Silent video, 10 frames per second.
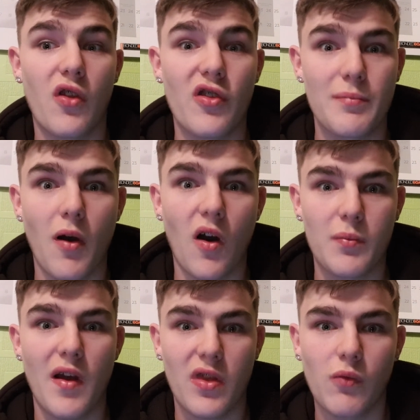the board
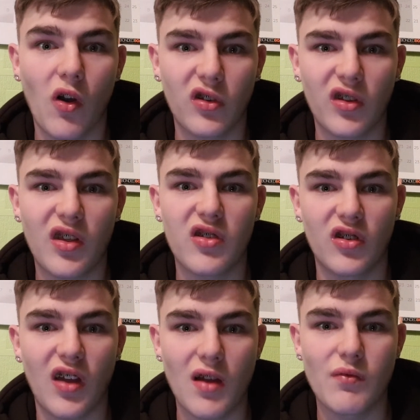made the wrong
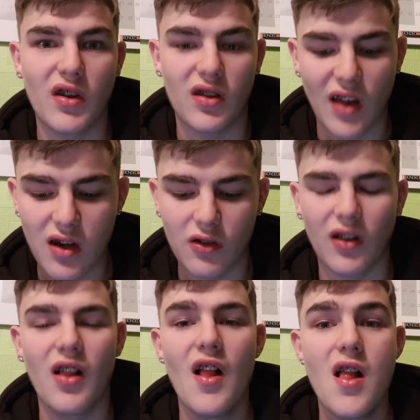decision getting rid of Stendel.